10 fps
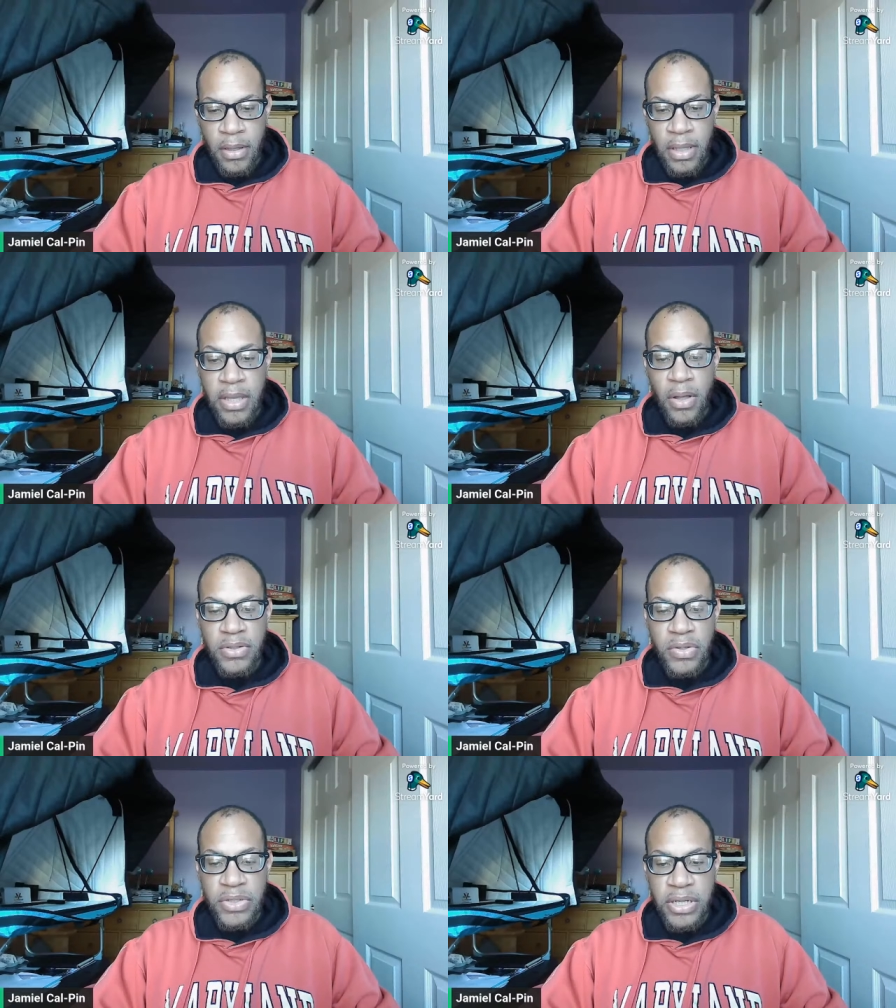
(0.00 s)
He
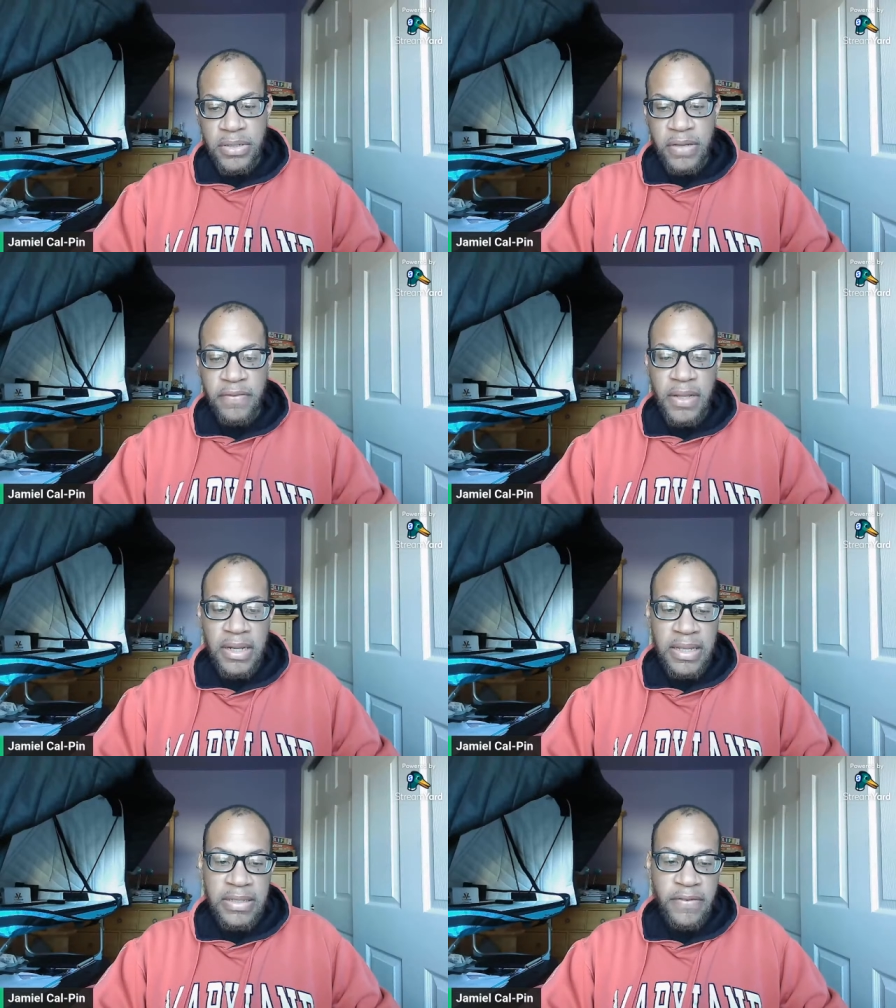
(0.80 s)
also shares that
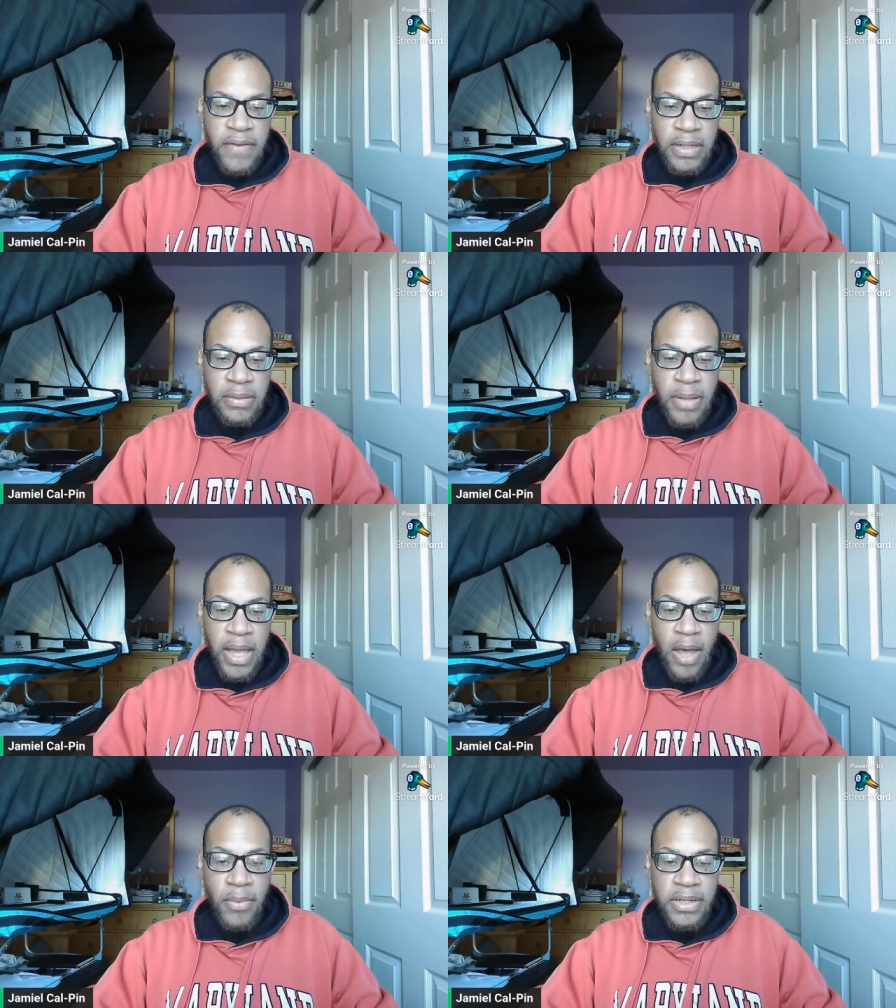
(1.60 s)
flooding is affected by
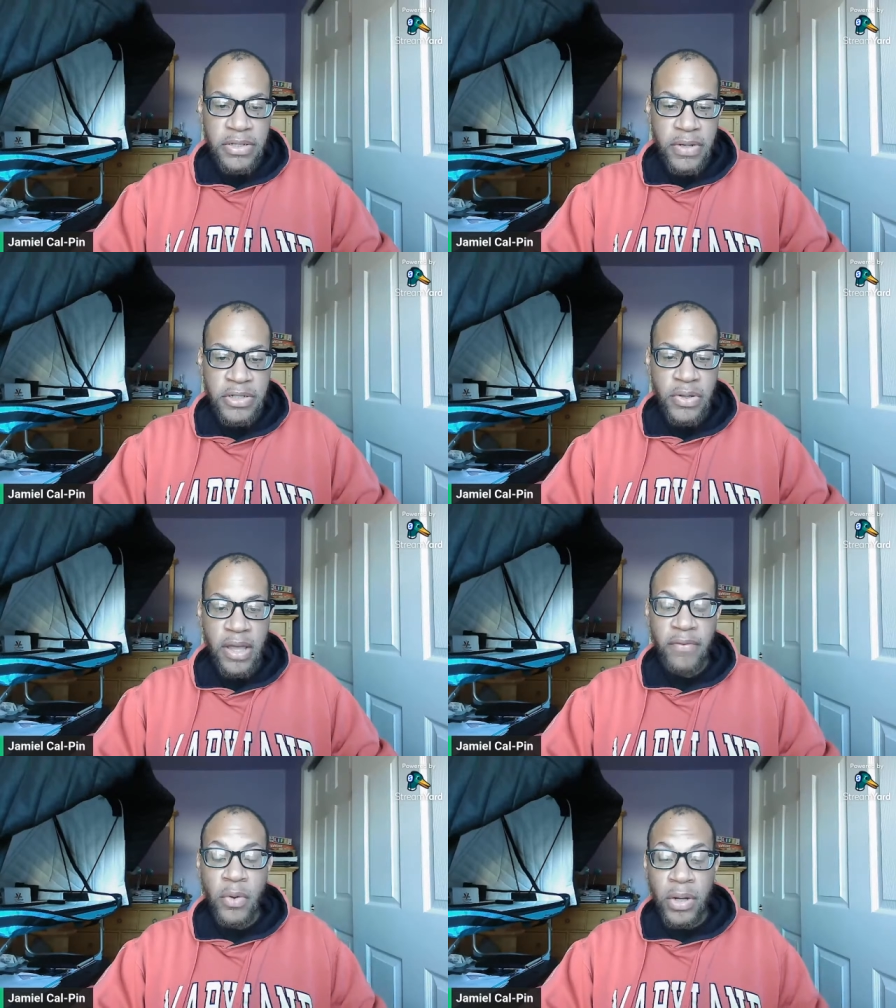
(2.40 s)
how much stress you
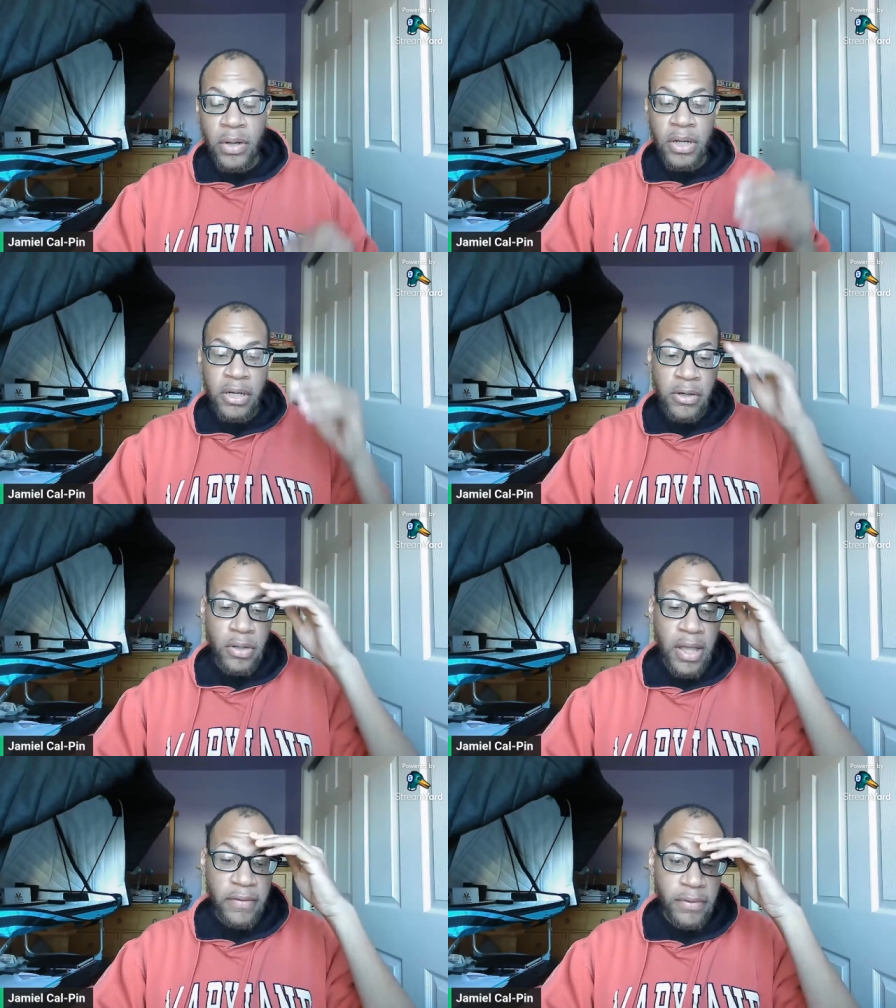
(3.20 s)
have going on in
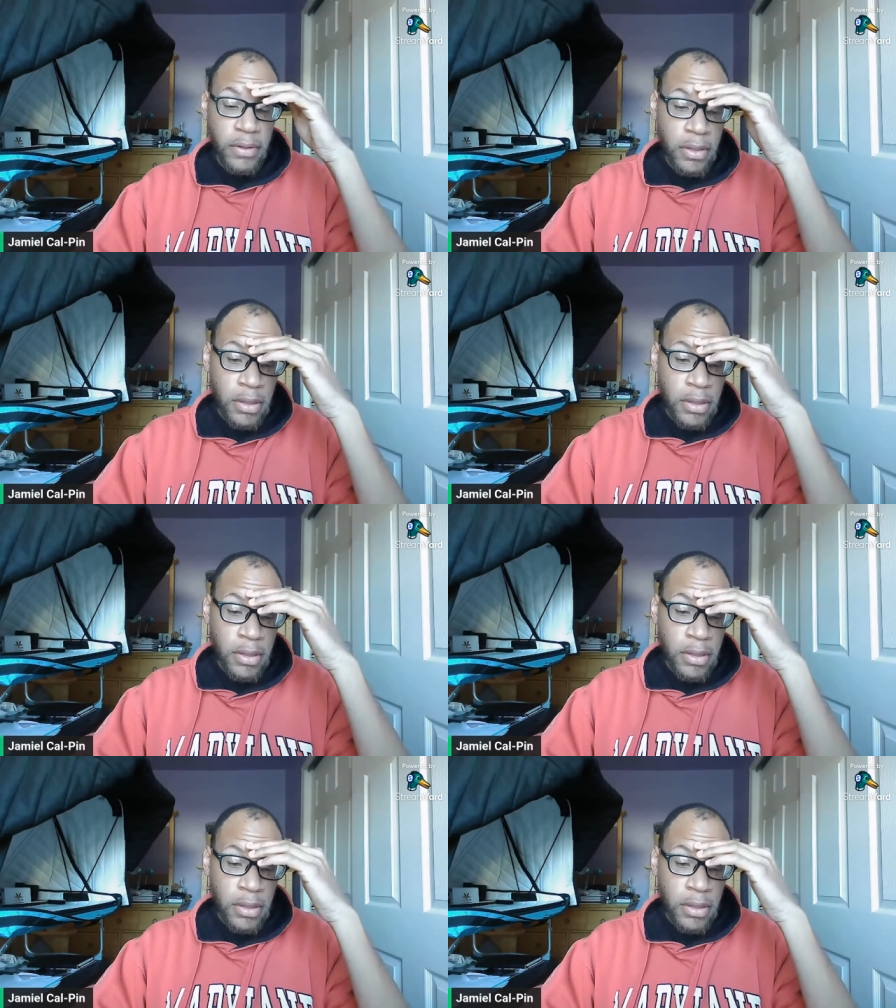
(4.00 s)
your life.